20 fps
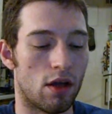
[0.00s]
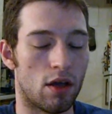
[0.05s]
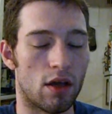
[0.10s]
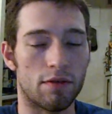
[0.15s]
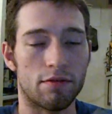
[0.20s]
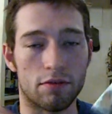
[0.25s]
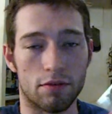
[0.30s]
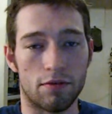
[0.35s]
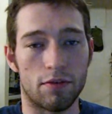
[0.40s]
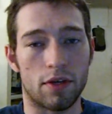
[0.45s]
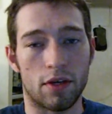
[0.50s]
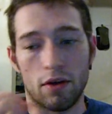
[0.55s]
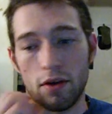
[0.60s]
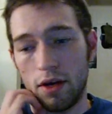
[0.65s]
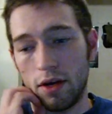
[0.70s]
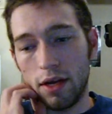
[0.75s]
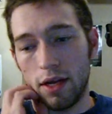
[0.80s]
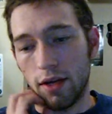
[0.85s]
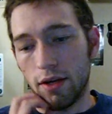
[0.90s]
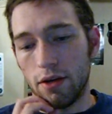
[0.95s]
I'll have to figure
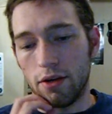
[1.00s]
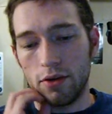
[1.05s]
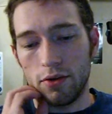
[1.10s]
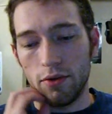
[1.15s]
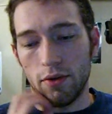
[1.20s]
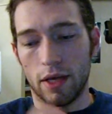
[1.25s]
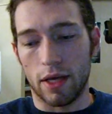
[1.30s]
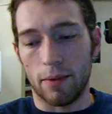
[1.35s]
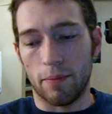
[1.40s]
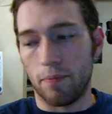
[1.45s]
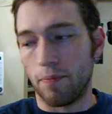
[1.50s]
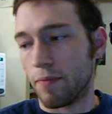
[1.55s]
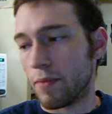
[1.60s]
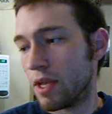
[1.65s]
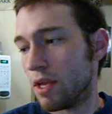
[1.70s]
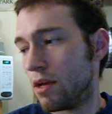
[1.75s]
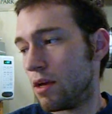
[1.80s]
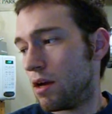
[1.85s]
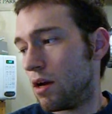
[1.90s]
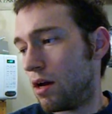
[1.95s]
out how to do
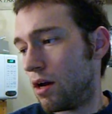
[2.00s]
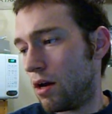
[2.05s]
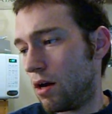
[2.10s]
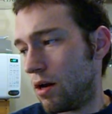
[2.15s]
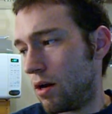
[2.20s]
that.